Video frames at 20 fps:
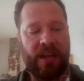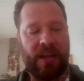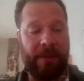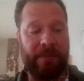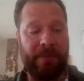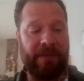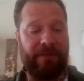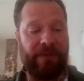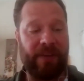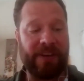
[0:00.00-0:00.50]
I
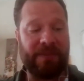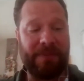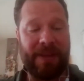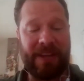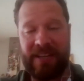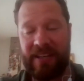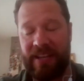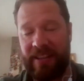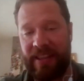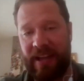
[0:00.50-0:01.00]
mean,
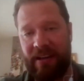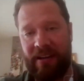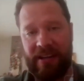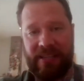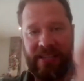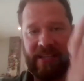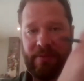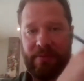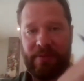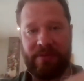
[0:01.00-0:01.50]
fundamentally, that
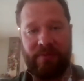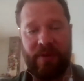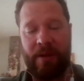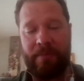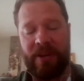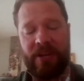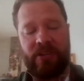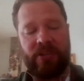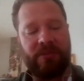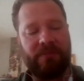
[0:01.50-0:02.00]
idea was
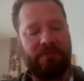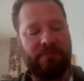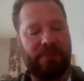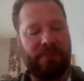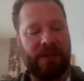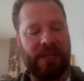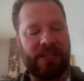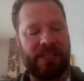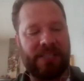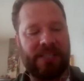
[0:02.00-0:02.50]
rubbish,
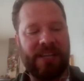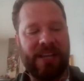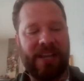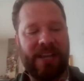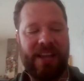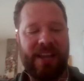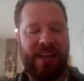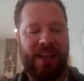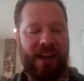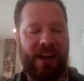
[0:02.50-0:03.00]
but
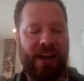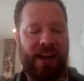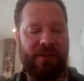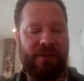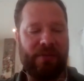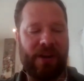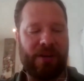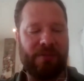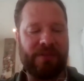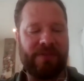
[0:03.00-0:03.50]
I
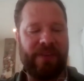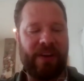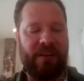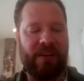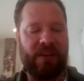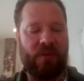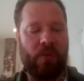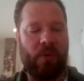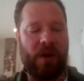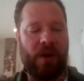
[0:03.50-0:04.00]
was
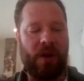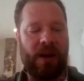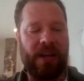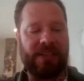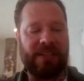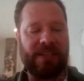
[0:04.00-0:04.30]
very quiet.